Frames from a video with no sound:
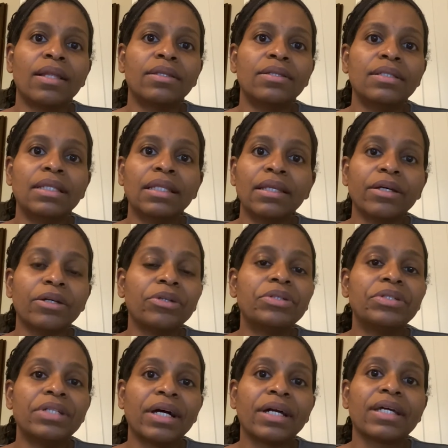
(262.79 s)
little
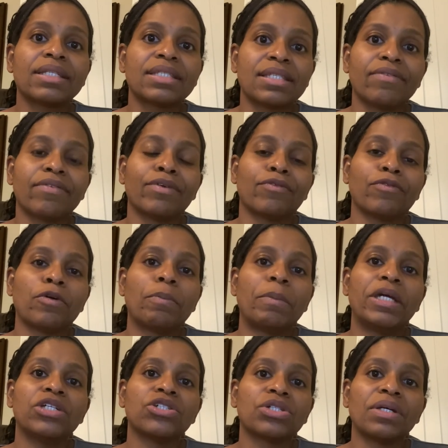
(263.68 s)
nuggets of
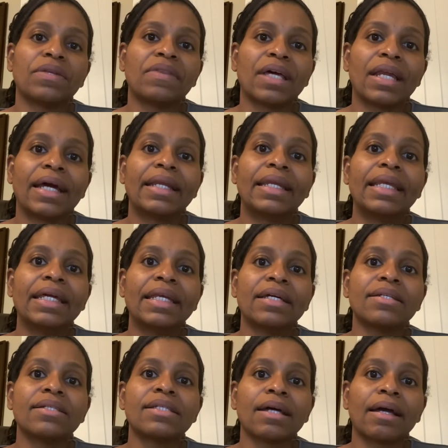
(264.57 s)
information that I
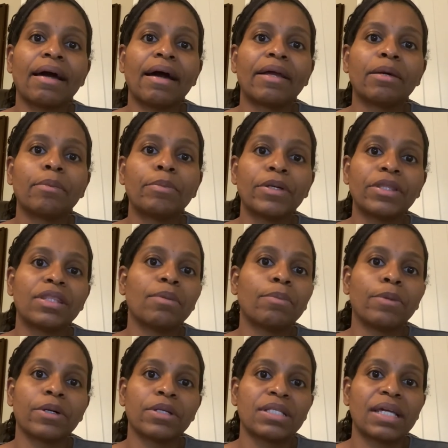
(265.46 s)
needed to kind of put the
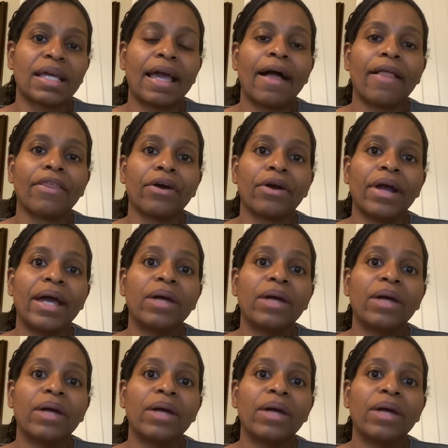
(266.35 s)
book together.